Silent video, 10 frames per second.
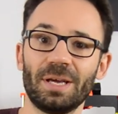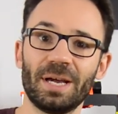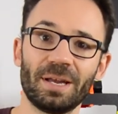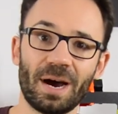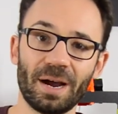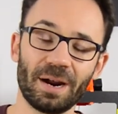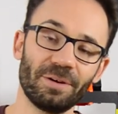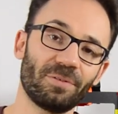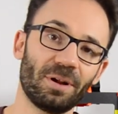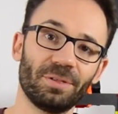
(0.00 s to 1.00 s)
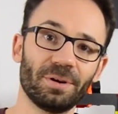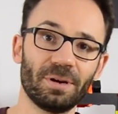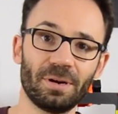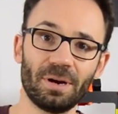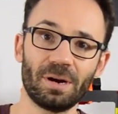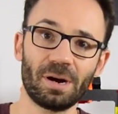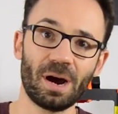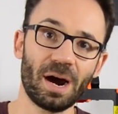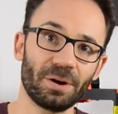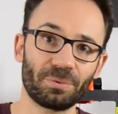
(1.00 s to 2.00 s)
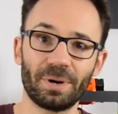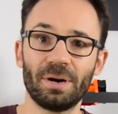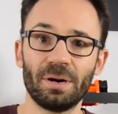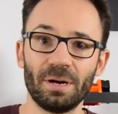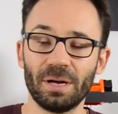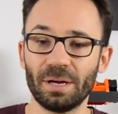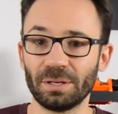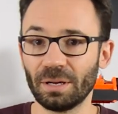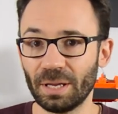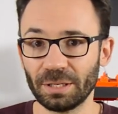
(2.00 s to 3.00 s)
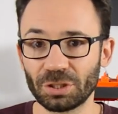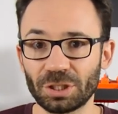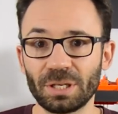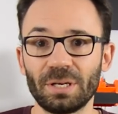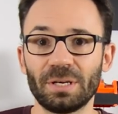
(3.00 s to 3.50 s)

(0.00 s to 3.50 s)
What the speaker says: and I have all the hardware knowledge.